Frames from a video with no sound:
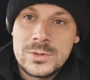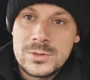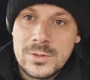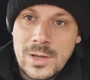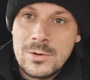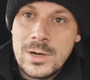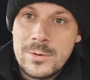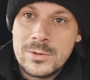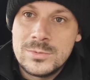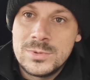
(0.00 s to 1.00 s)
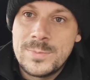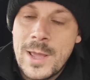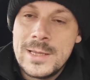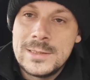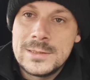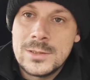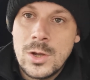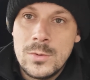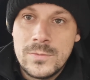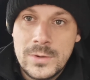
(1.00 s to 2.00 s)
so that'll clear out some space.
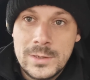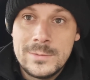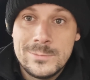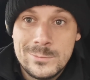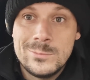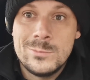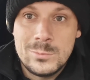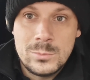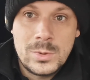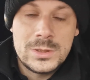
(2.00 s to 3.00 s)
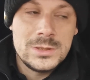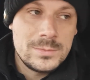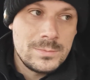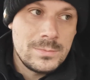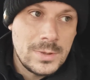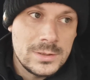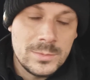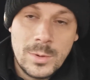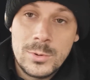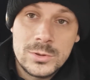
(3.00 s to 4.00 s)
Hopefully when these things
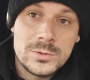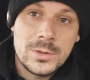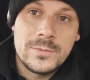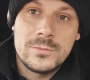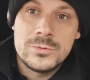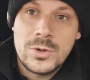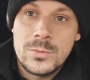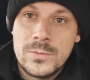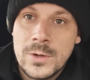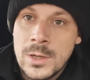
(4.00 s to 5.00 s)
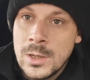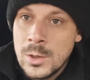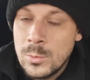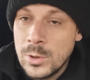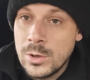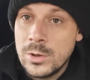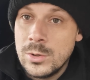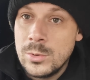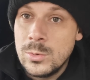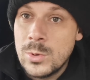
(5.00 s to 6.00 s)
in my personal life are resolved, we're going
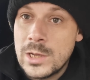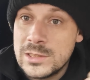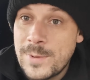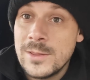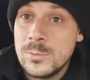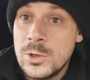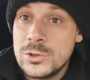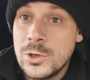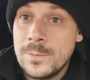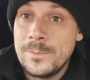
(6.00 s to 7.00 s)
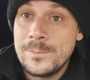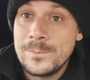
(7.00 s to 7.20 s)
to expand the workshop.